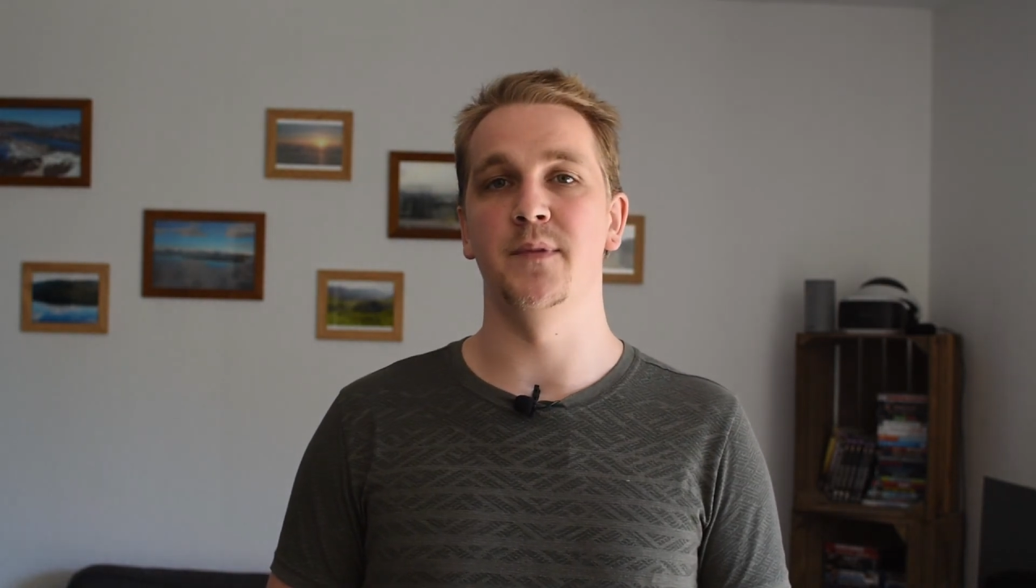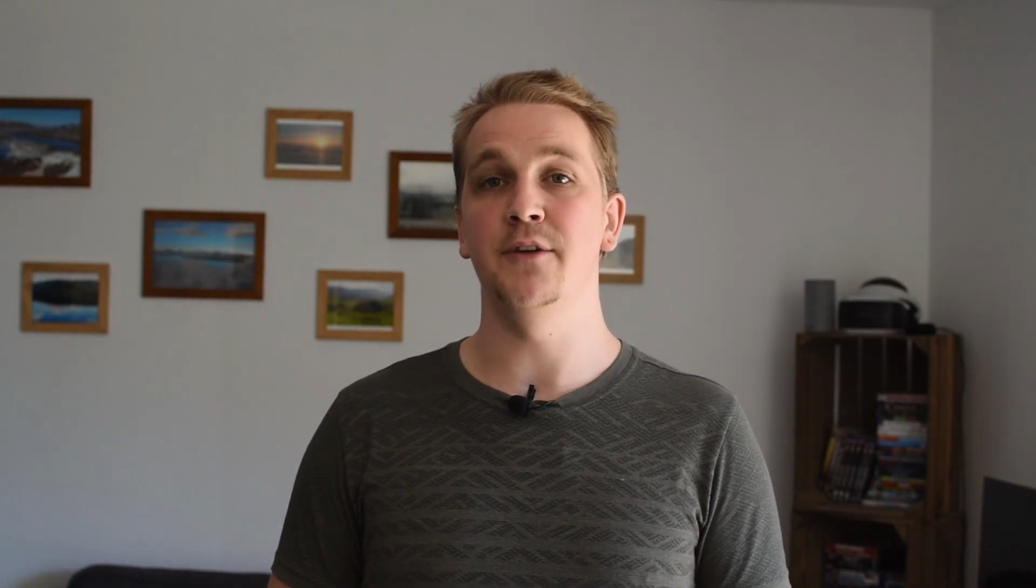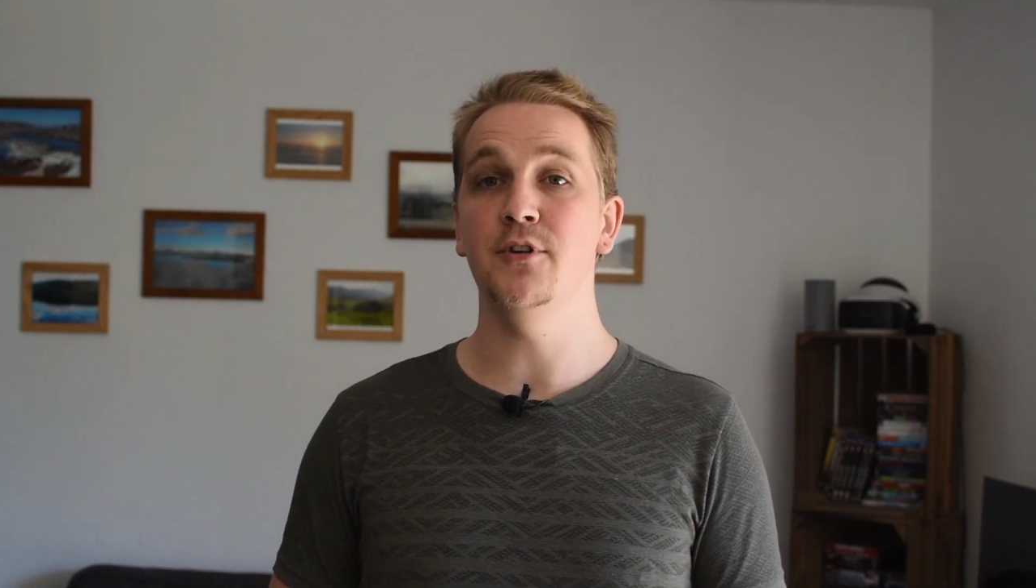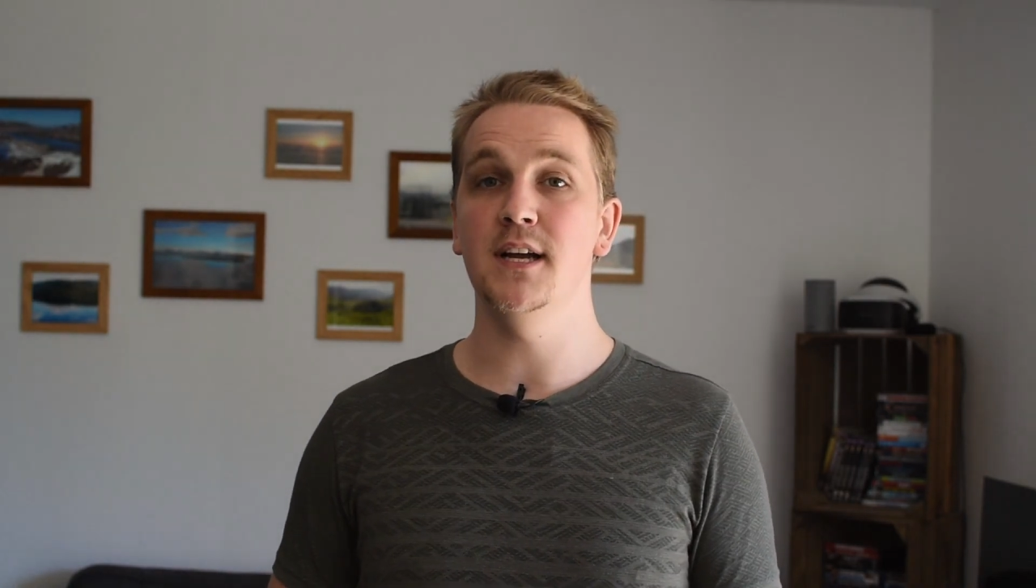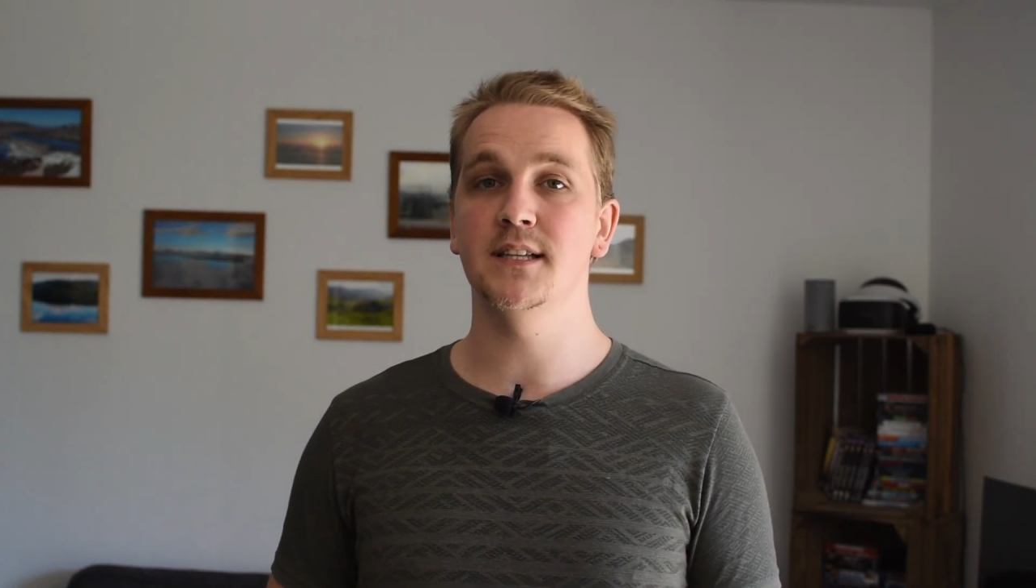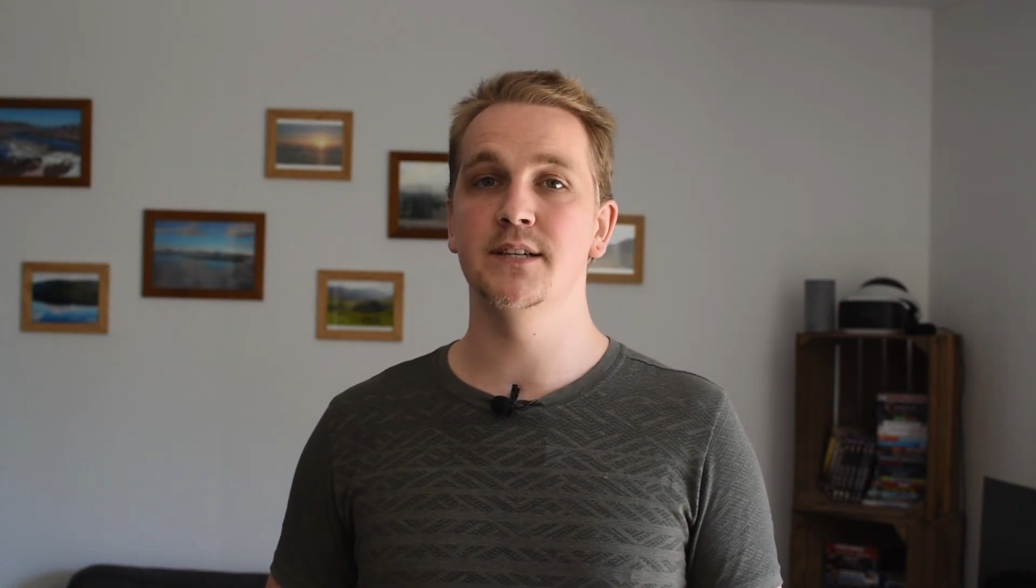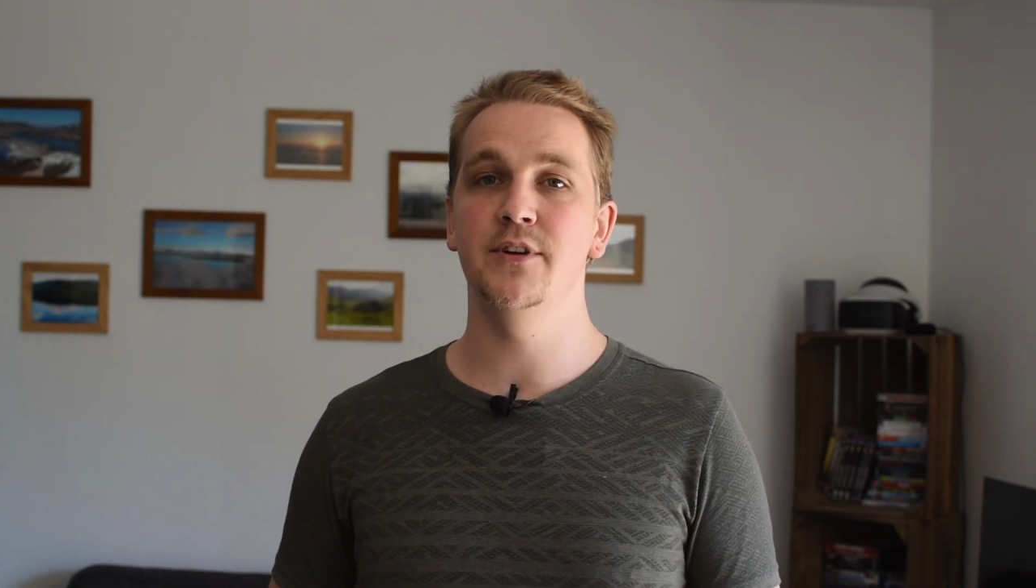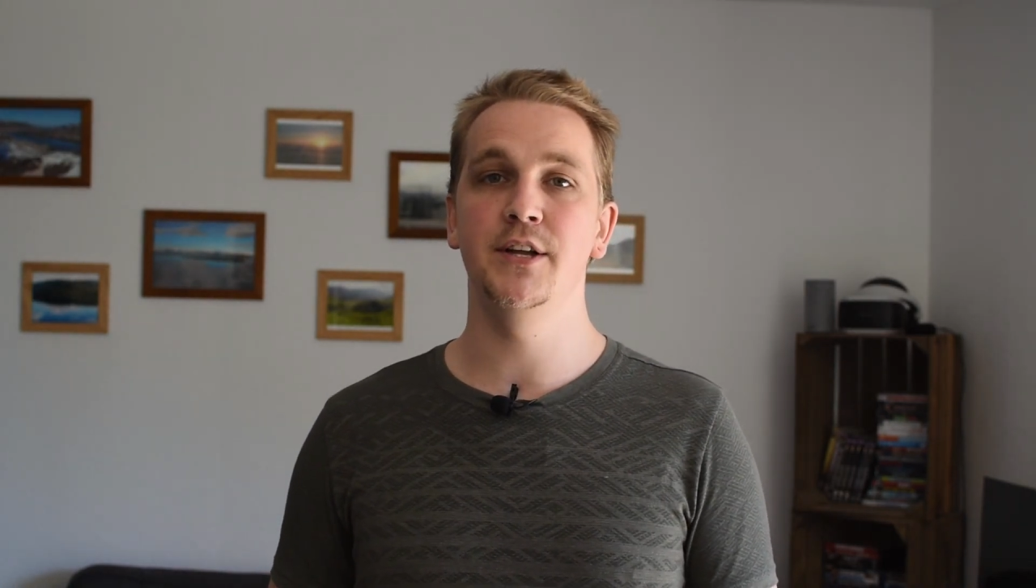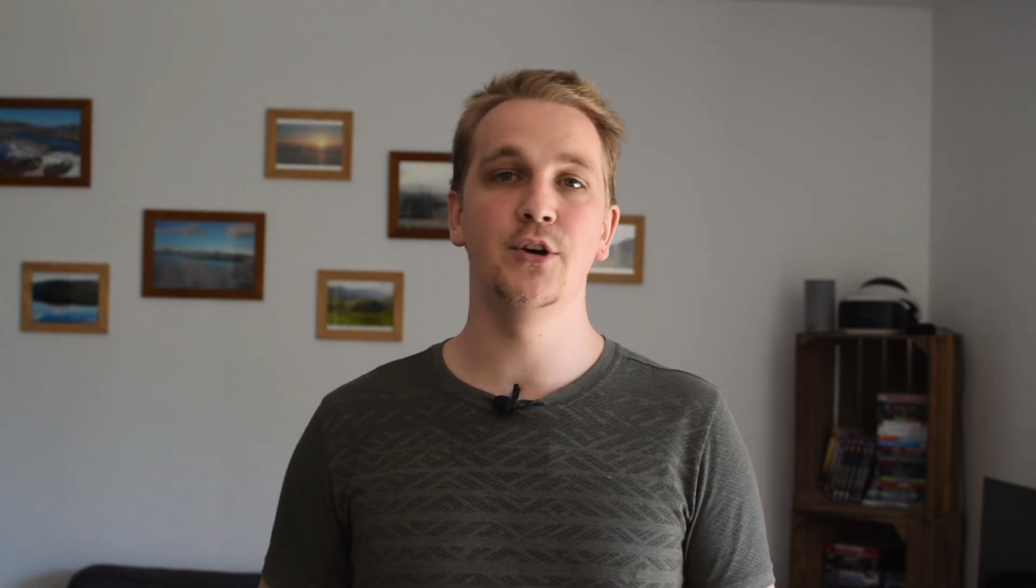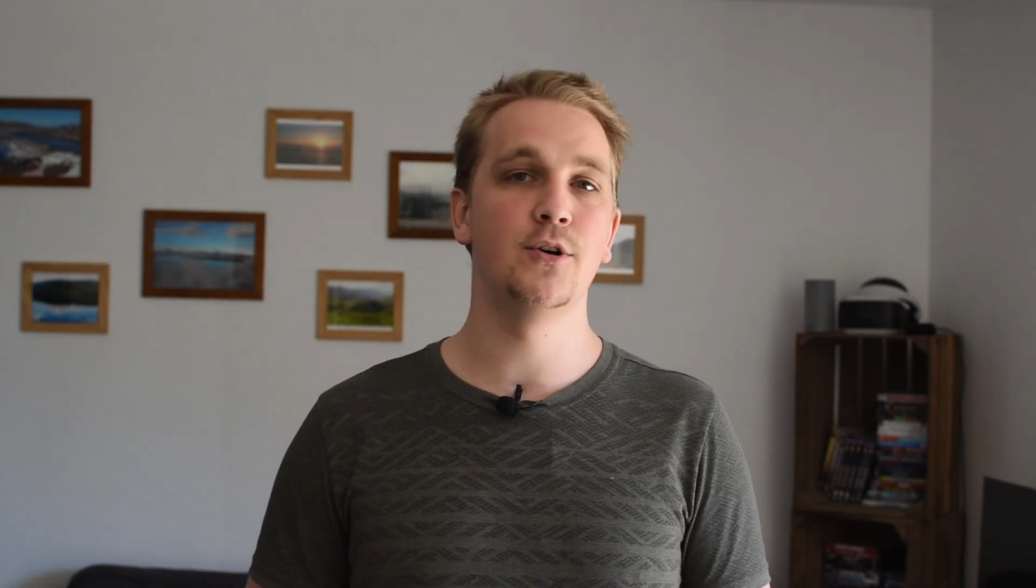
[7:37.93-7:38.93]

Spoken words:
If you liked the video,